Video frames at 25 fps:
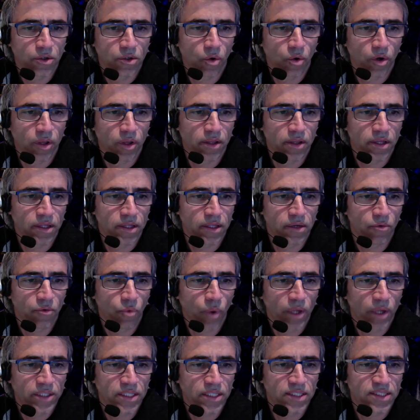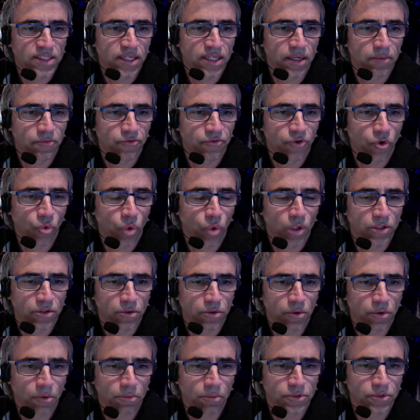other than the weighted sum for quantum
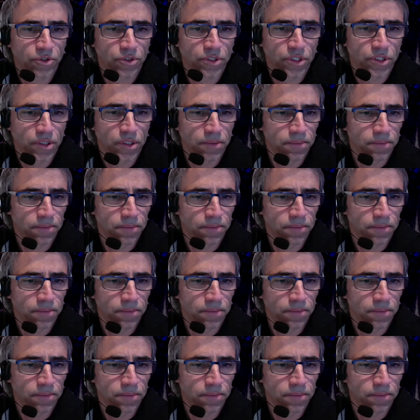computing?